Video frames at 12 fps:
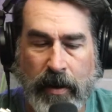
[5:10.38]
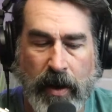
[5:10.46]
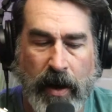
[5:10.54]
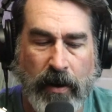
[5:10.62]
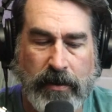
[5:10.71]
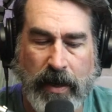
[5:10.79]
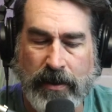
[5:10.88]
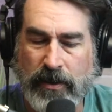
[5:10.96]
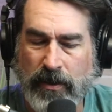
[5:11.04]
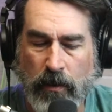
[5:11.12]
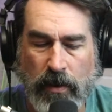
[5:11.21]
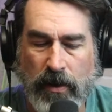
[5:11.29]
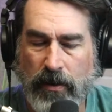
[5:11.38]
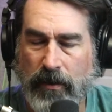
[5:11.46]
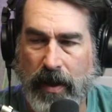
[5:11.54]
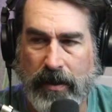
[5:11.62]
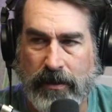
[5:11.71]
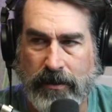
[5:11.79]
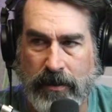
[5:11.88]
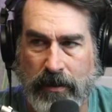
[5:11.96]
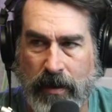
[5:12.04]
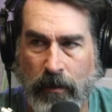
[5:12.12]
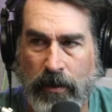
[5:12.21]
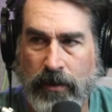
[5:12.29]
I just don't want to do that this
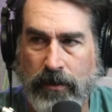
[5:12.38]
year. I want